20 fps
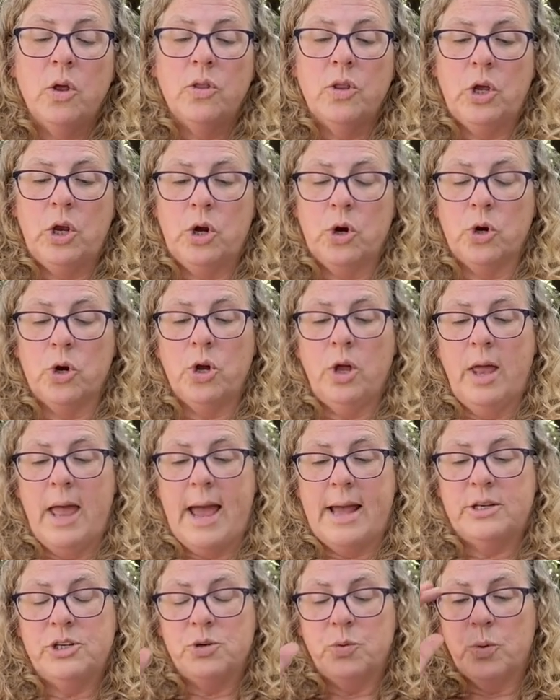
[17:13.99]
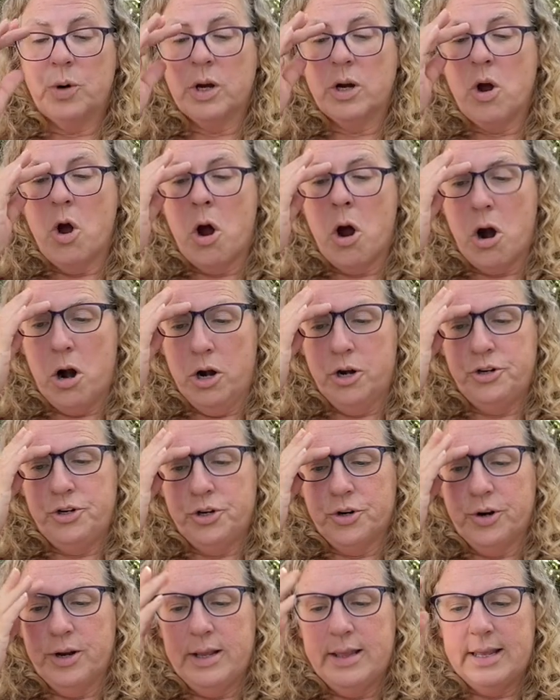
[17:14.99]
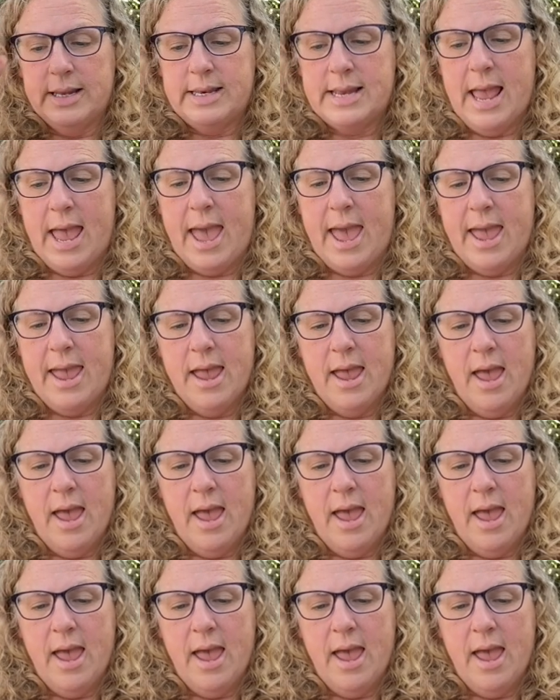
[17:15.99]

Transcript: The girl had to work hard during the day,